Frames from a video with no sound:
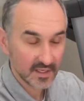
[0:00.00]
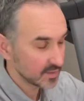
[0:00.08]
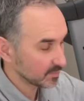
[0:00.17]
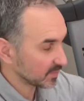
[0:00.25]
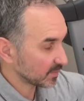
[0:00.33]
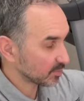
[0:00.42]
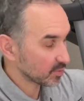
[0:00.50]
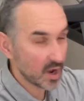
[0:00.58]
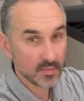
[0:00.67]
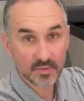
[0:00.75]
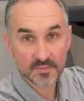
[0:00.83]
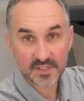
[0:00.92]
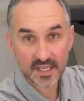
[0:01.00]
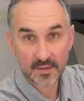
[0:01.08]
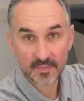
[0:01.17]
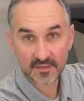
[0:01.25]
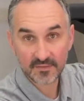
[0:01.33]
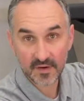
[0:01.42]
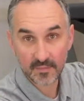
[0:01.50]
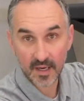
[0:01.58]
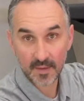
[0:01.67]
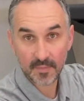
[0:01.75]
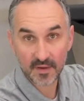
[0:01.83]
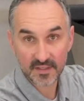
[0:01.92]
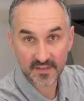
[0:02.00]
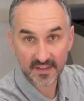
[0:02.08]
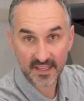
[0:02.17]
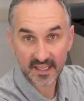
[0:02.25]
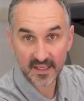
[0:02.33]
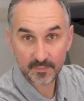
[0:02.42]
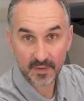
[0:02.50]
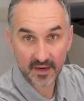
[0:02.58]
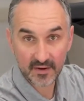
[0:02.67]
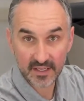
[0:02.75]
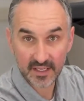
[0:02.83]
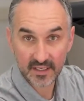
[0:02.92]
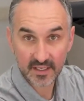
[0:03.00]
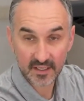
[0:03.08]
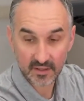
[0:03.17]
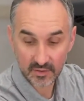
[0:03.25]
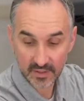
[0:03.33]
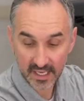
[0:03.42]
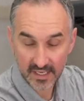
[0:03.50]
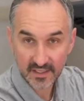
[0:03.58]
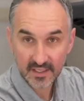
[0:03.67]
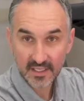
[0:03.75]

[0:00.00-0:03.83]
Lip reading: but the problem's coming from up onto the hip area here, okay?